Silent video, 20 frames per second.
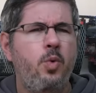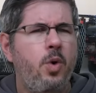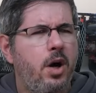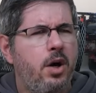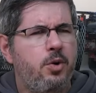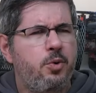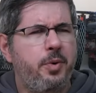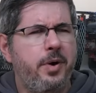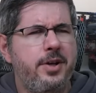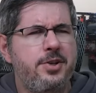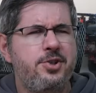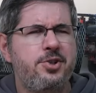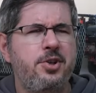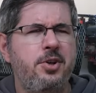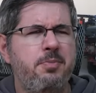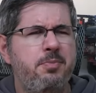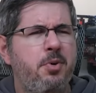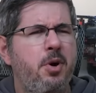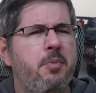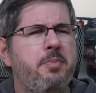One
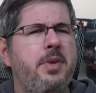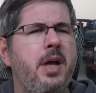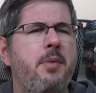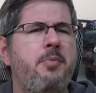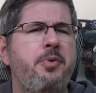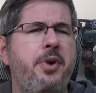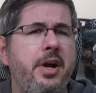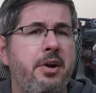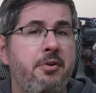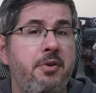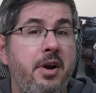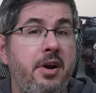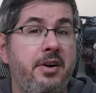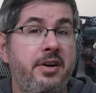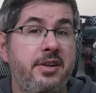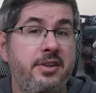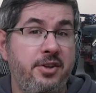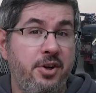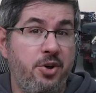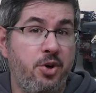question popped up
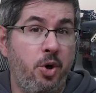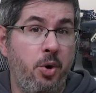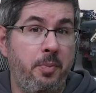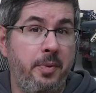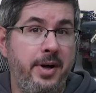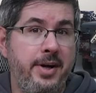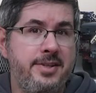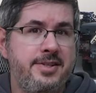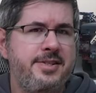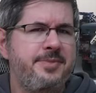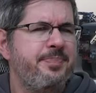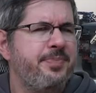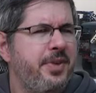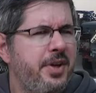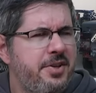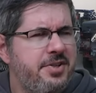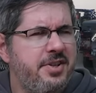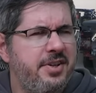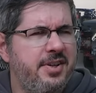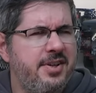regularly in the comments,
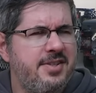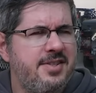here's an